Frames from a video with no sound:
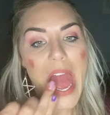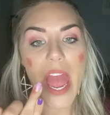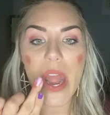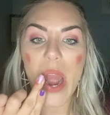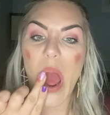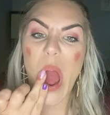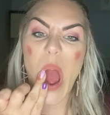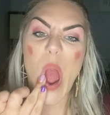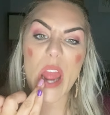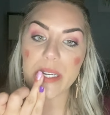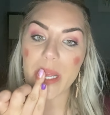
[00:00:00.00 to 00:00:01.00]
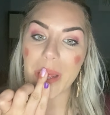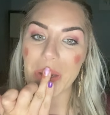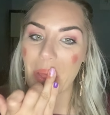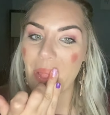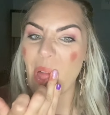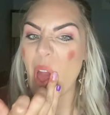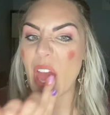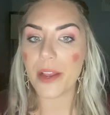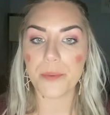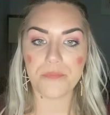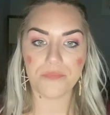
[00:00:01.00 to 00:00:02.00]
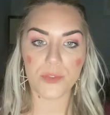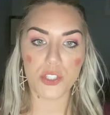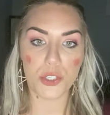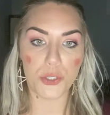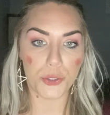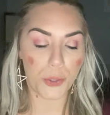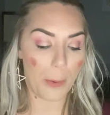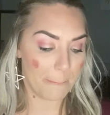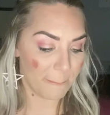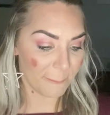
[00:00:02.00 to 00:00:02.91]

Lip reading: And I tend to like to